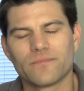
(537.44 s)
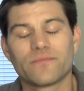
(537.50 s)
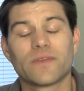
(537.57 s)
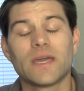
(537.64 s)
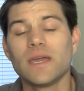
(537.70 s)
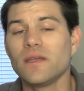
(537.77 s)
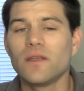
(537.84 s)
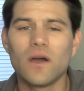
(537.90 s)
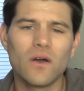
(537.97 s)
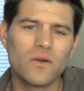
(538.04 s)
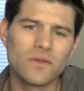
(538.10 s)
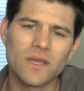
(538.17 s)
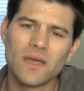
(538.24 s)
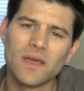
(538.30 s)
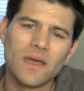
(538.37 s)

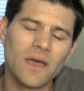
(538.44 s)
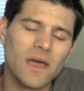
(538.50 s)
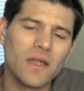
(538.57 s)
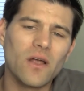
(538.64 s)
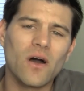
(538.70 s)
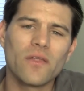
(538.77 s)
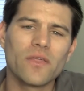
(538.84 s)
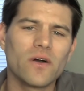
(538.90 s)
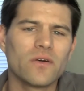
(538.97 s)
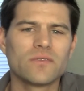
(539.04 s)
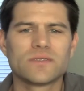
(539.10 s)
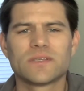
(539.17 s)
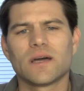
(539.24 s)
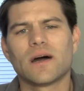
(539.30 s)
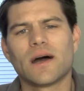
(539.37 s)
Keynote, and all
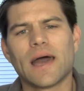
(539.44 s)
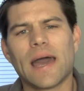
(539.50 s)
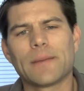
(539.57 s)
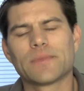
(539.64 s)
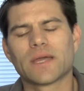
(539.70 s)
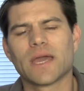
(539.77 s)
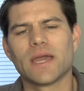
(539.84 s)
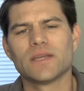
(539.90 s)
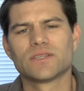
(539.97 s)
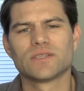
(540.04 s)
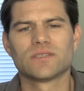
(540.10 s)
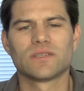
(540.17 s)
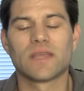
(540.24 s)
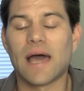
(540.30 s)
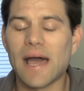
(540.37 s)
those
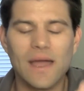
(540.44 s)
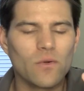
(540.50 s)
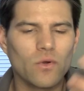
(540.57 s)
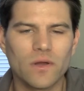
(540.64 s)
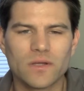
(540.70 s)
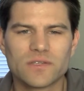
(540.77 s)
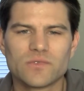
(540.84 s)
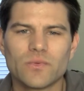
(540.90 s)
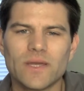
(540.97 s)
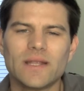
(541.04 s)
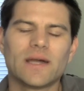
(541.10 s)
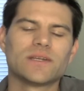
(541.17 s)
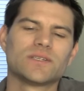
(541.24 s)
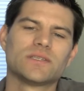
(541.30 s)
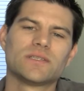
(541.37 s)
applications, the iWork
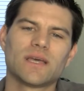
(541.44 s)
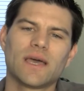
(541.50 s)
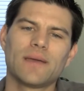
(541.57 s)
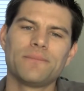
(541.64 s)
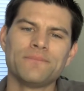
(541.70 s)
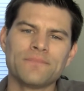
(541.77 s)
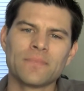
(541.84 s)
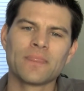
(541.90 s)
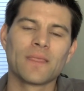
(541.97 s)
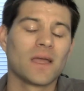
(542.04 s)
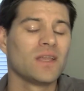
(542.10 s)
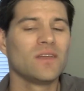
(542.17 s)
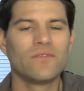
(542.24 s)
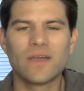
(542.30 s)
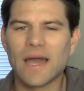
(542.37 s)
suite, I should say.
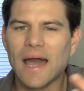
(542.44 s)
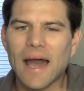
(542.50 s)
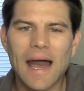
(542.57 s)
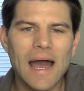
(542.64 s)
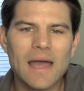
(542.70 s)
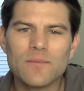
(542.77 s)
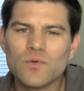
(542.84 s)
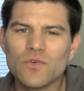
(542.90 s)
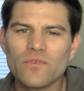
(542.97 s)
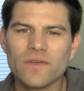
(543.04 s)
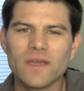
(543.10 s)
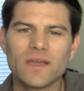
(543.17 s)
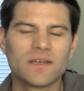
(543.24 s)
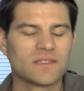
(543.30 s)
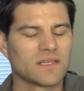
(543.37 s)
And you even got
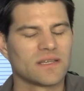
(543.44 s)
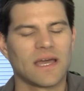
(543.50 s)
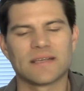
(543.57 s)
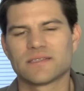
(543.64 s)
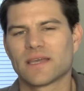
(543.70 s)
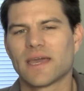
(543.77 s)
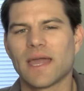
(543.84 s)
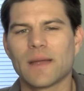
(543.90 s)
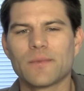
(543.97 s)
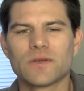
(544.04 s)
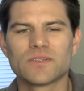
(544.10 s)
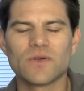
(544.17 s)
iMovie because it has a camera.